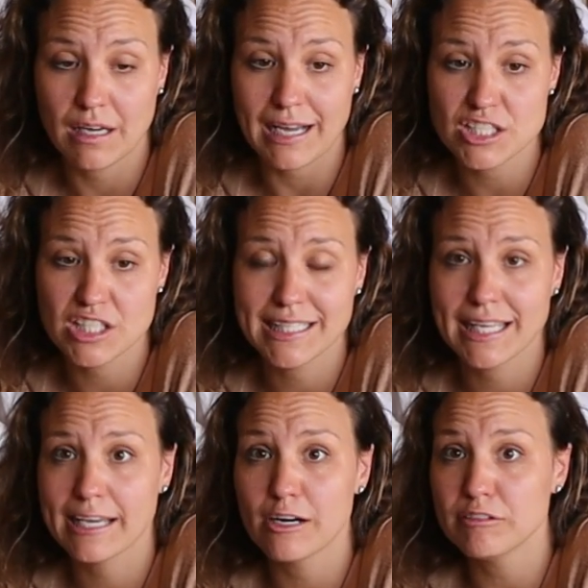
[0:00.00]
actually
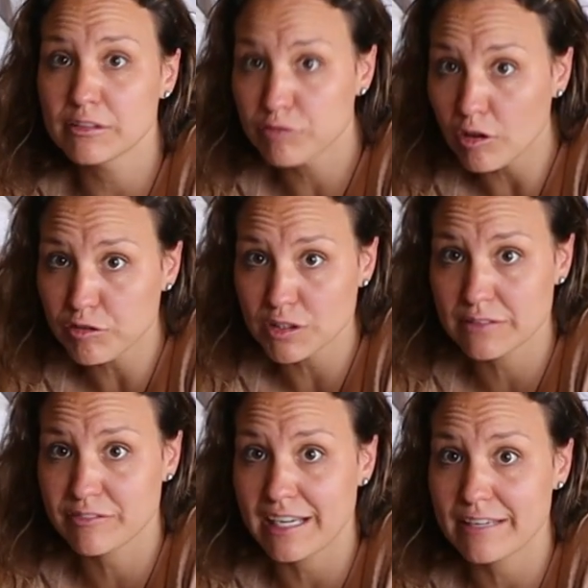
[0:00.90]
kicking off at
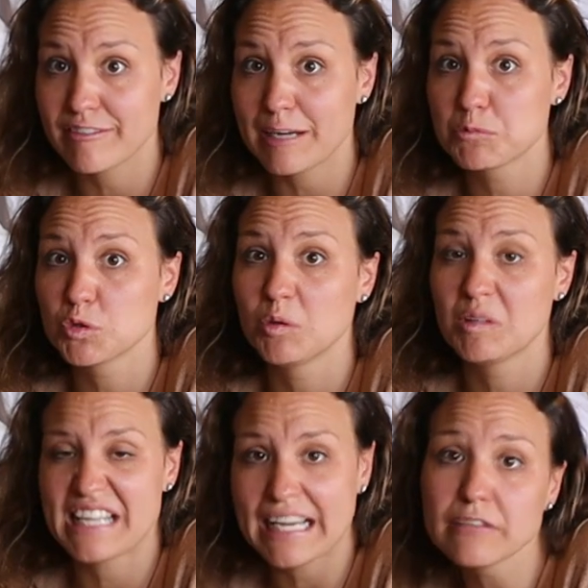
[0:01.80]
4:45 up to
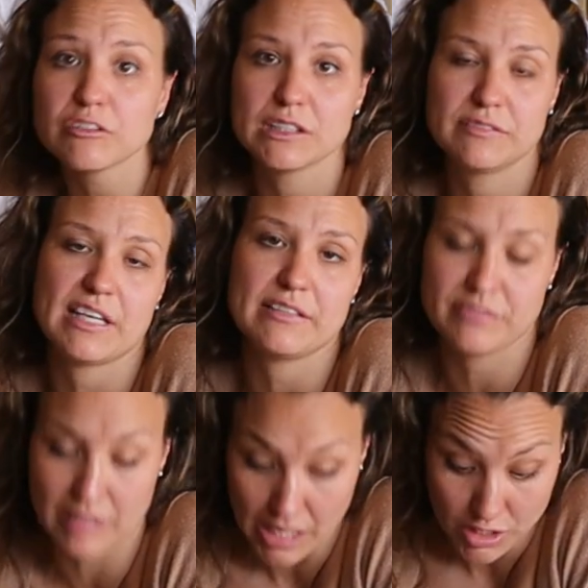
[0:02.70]
9:45.